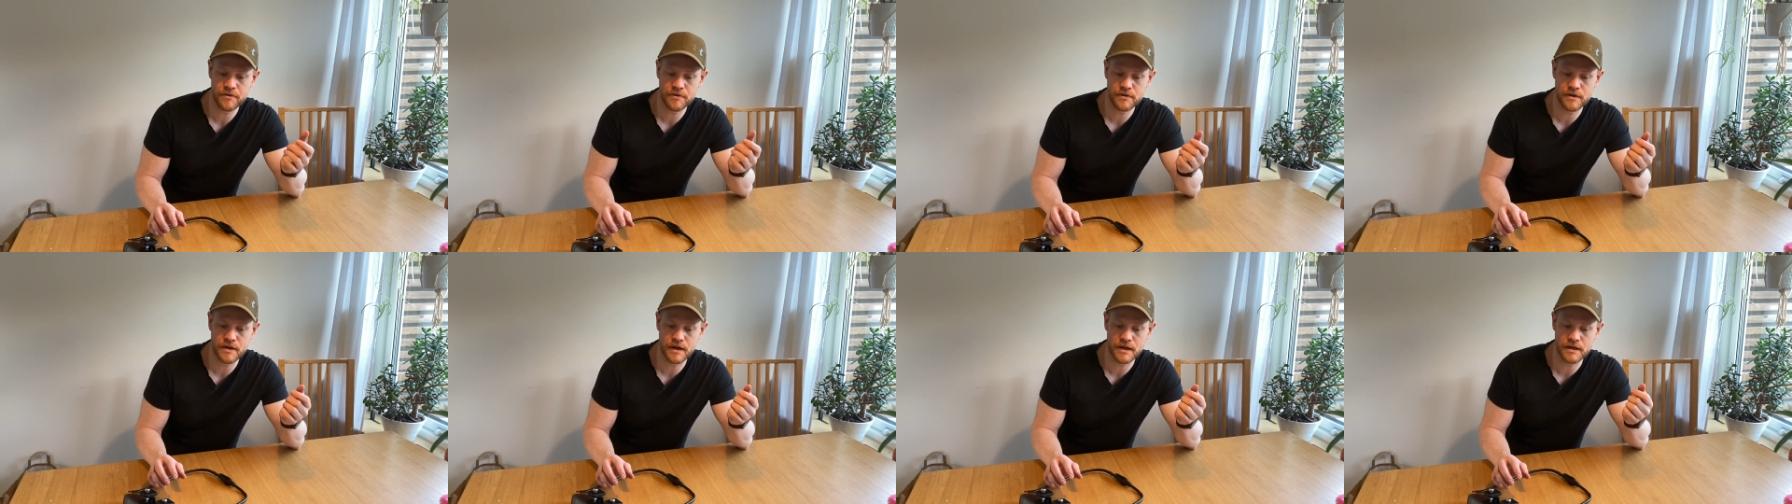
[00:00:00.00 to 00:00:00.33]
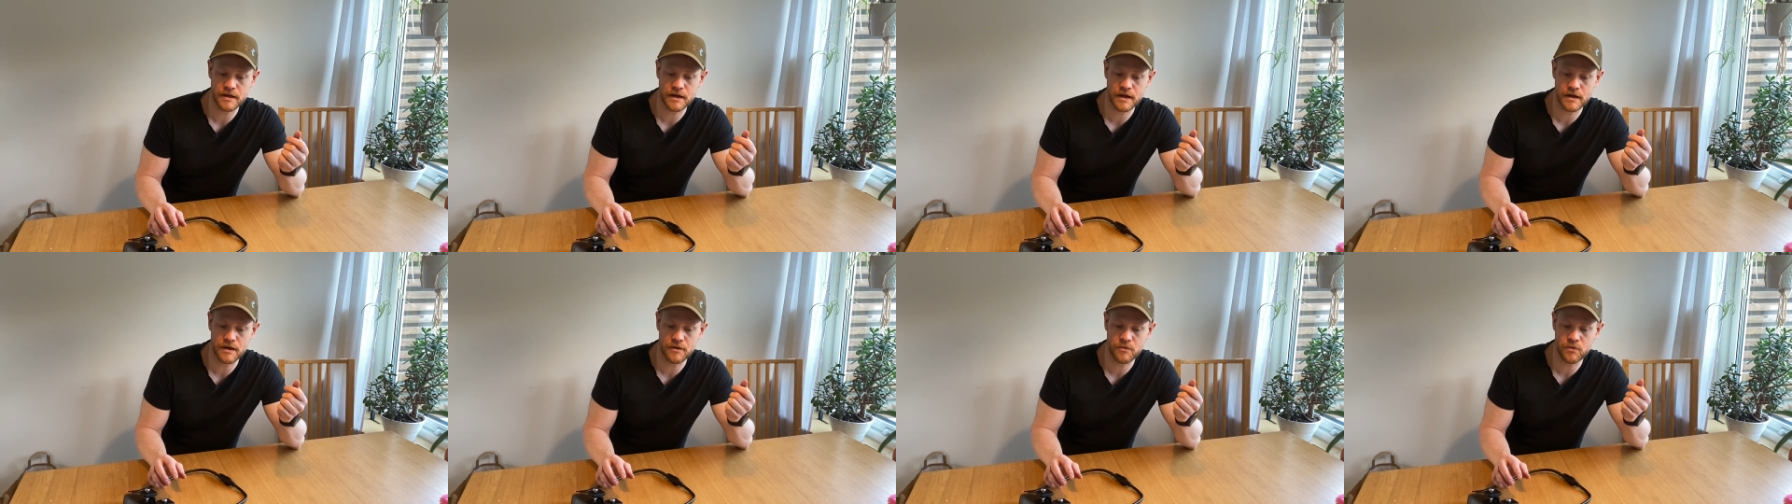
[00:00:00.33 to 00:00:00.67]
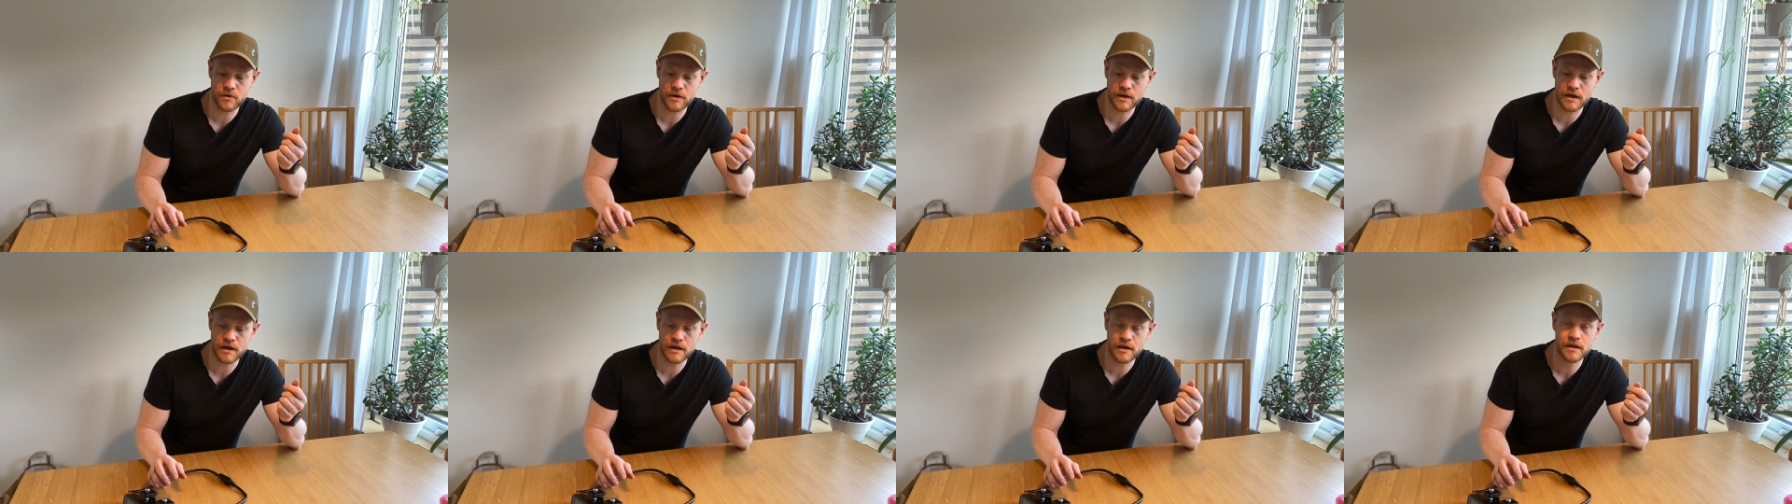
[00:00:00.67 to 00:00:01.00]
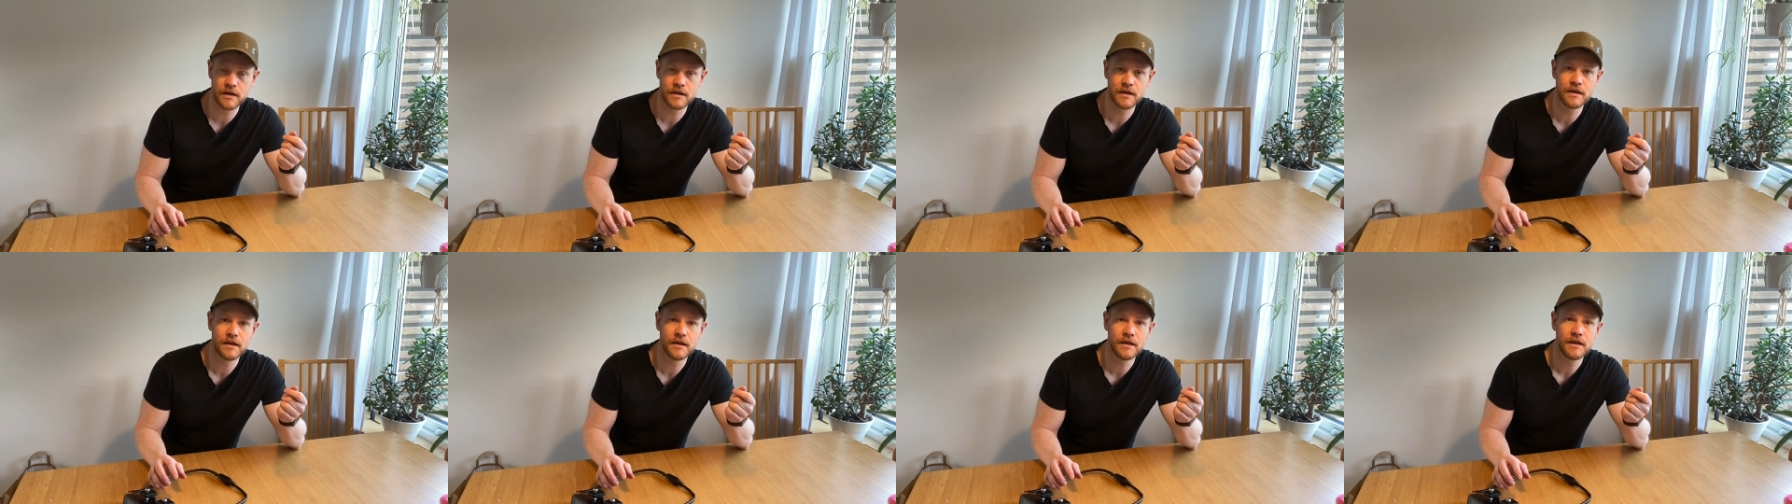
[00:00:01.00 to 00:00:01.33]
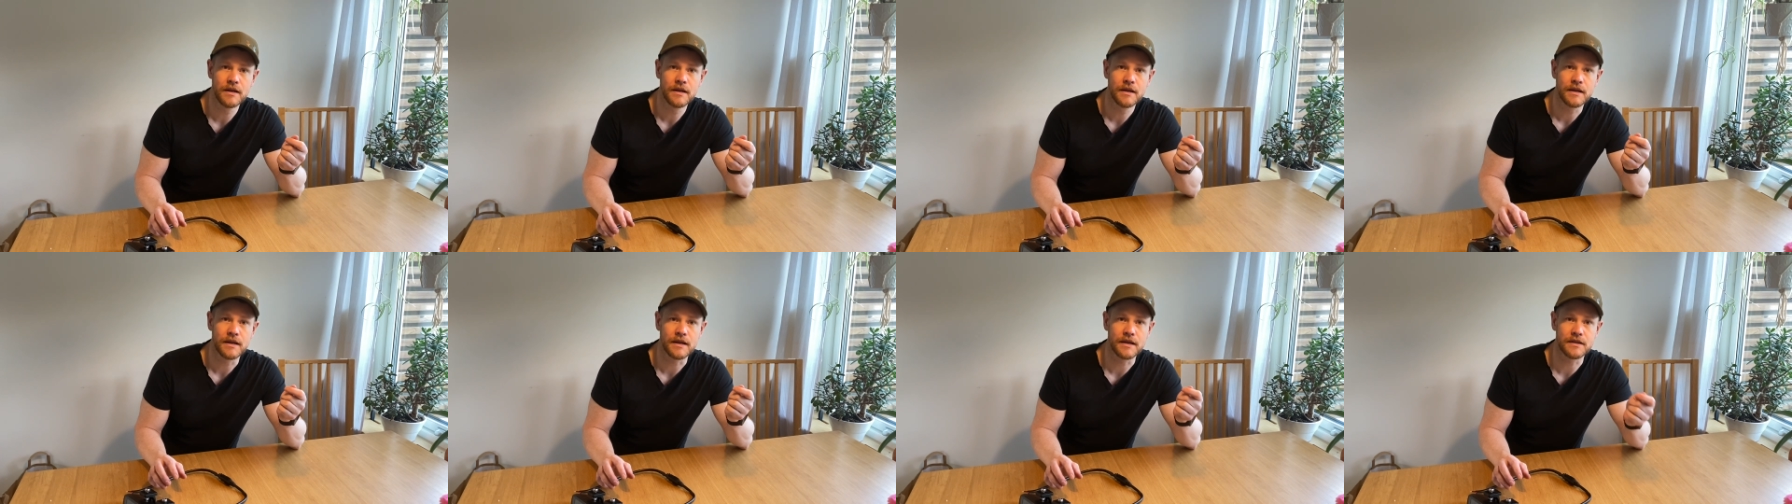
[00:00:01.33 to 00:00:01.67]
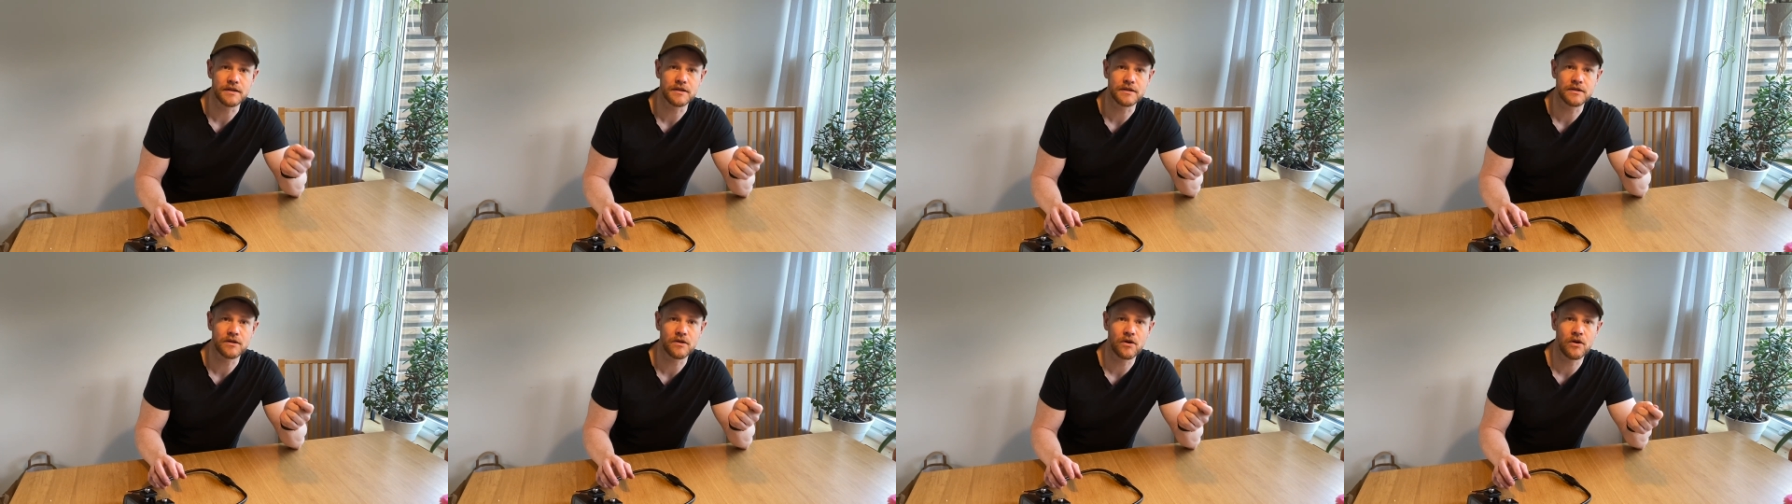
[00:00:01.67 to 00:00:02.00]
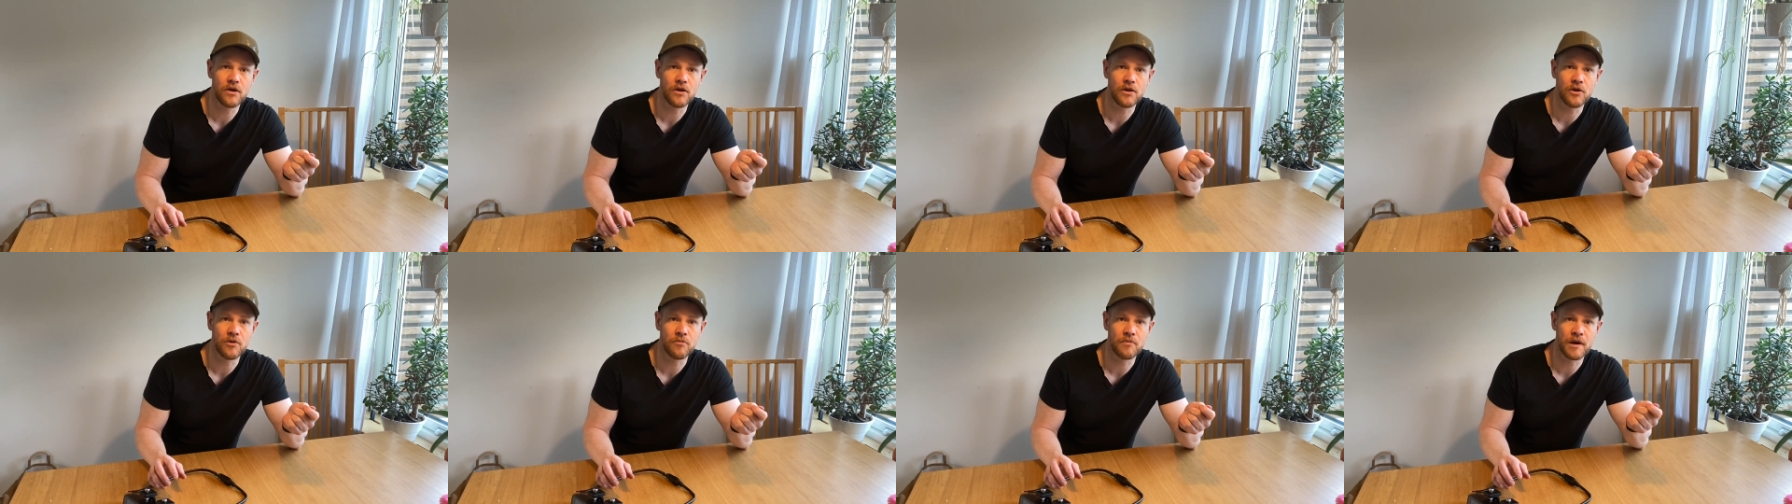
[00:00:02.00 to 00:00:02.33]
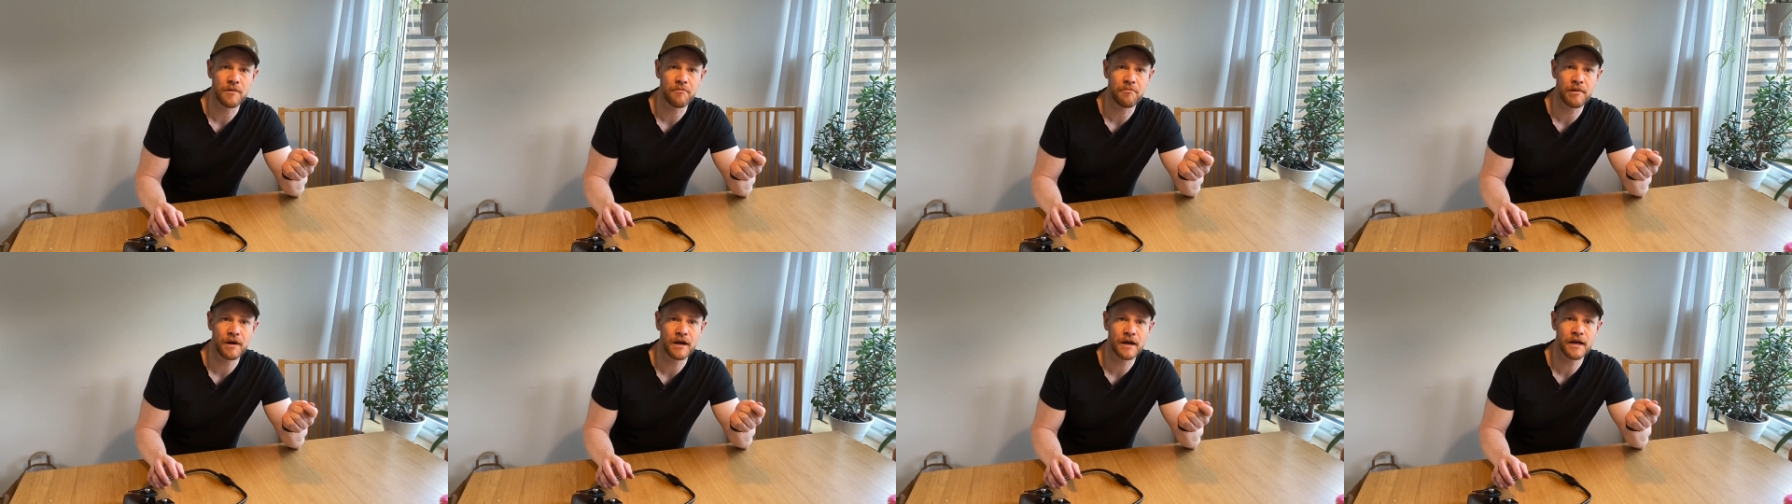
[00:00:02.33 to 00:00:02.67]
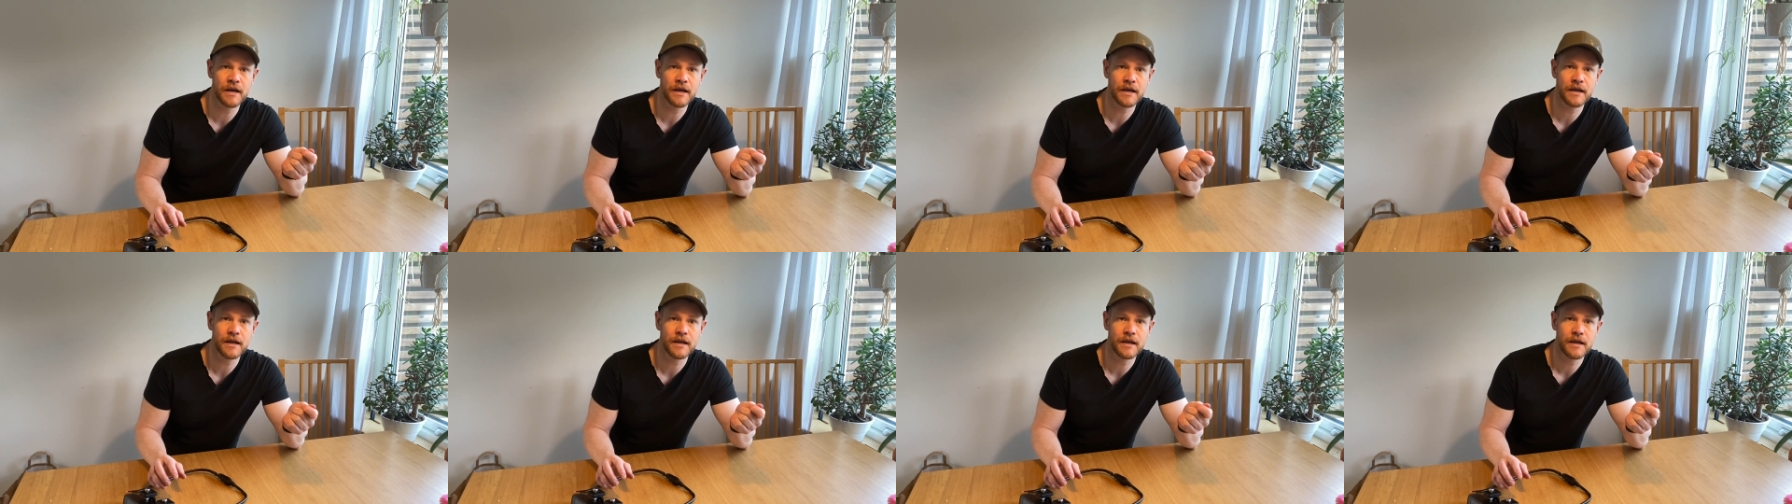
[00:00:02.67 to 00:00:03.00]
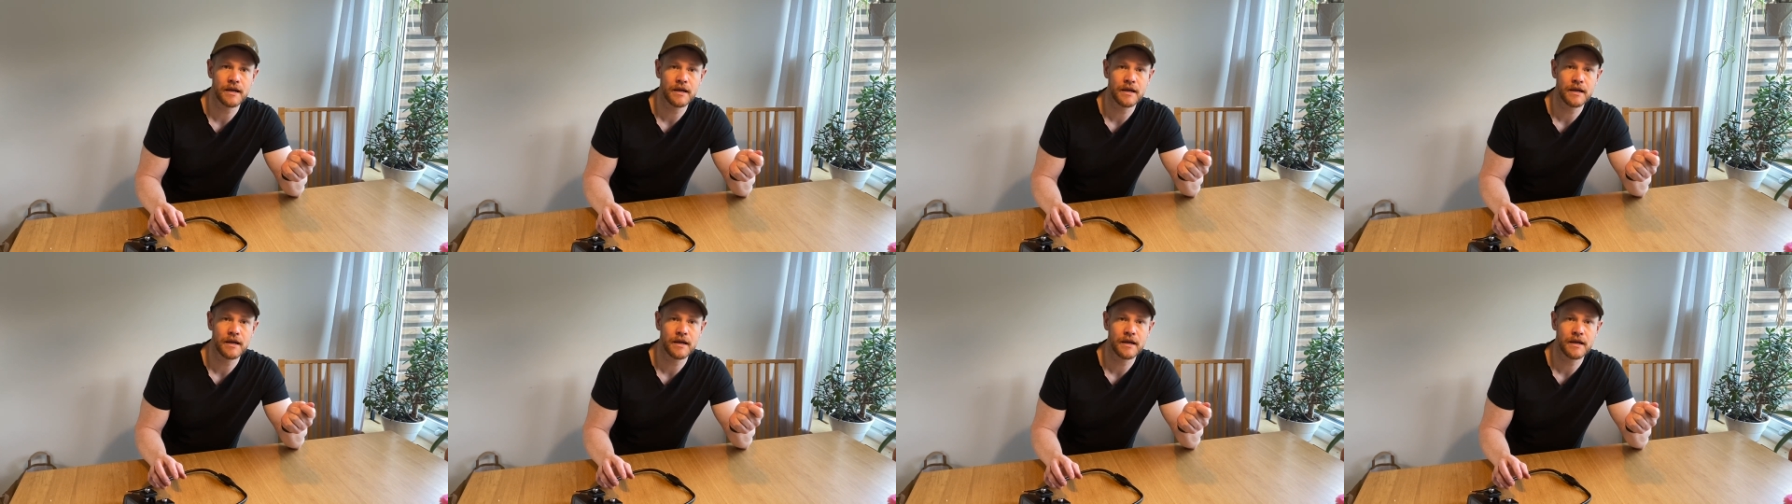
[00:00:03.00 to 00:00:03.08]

that I will install on my bike.